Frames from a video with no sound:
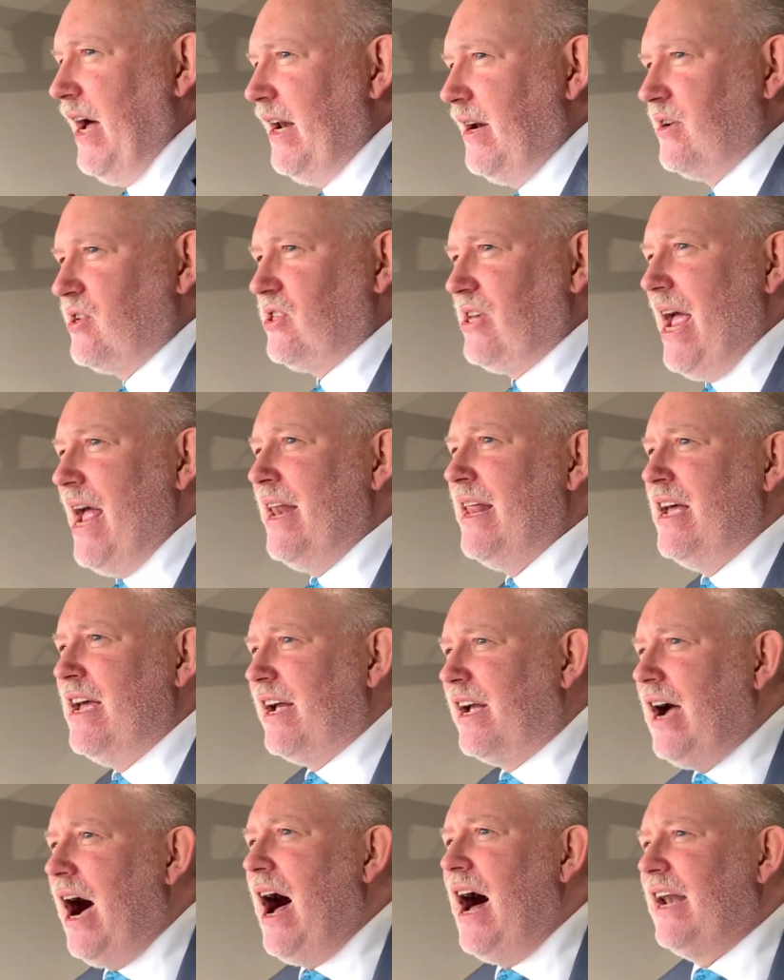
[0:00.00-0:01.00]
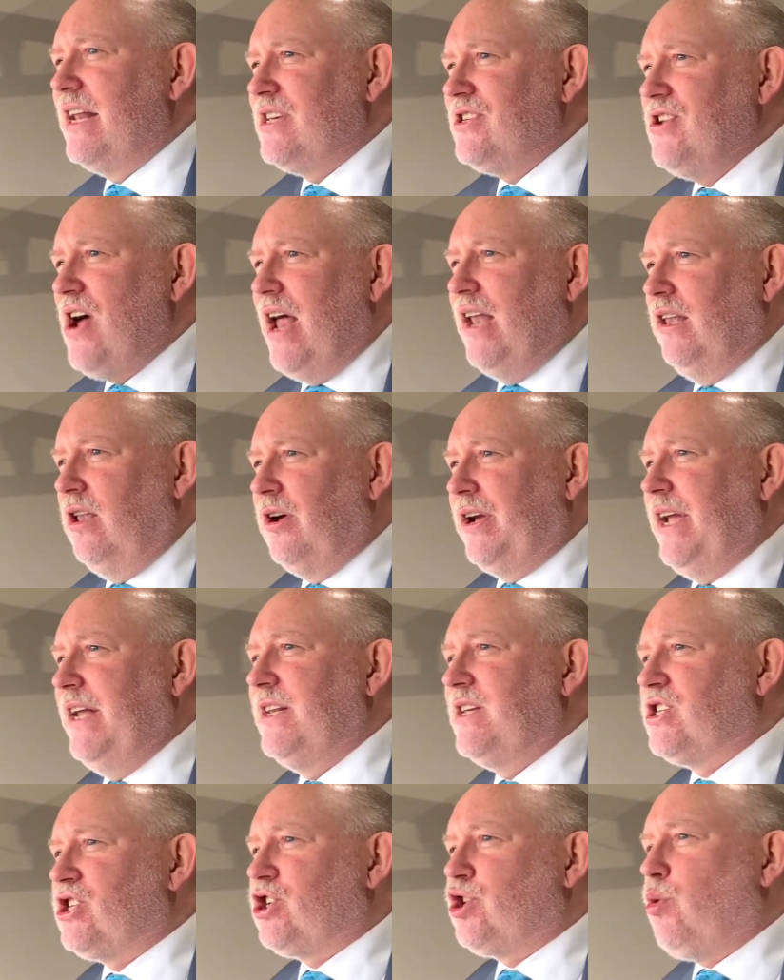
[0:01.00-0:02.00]
to understand, God is not
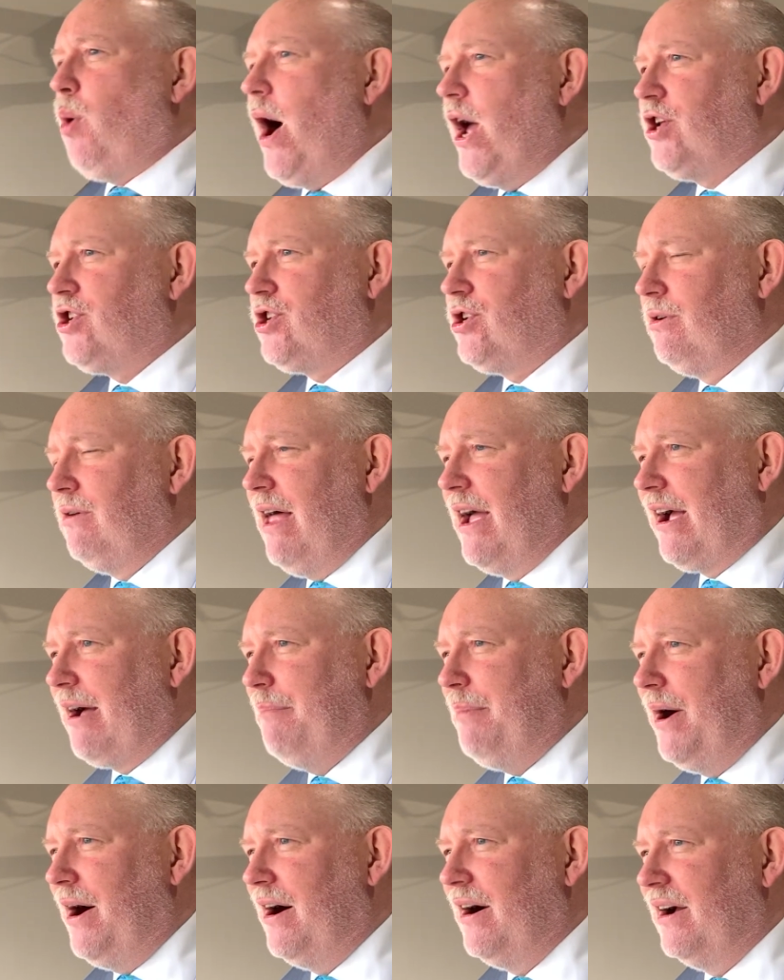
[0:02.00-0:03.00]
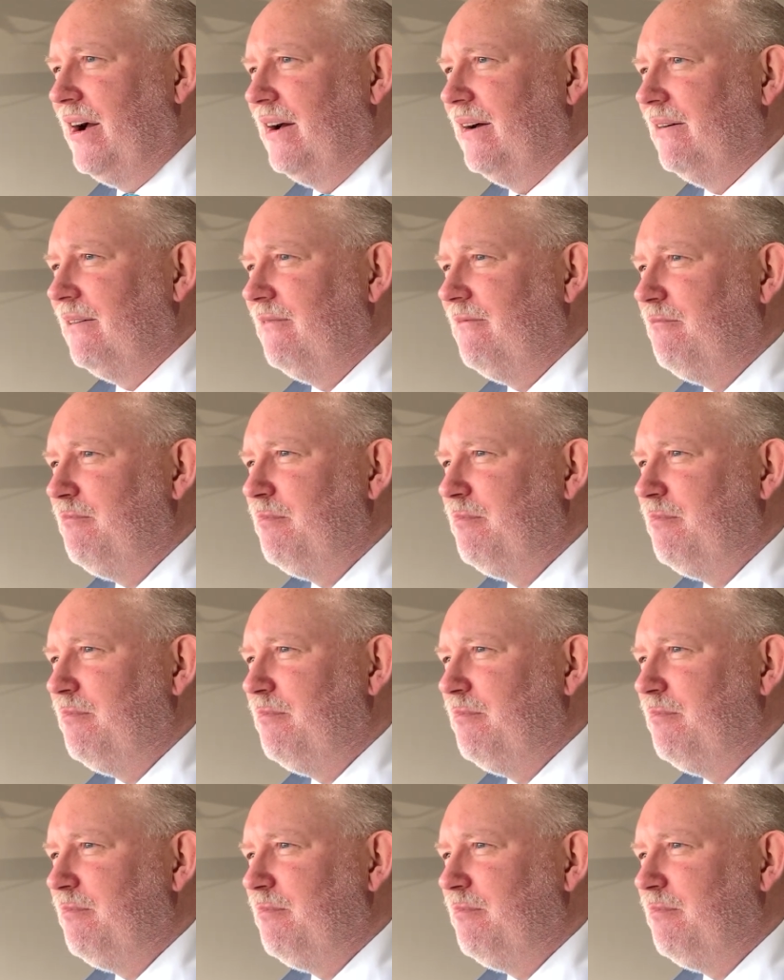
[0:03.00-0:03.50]
looking to squash you like a bug.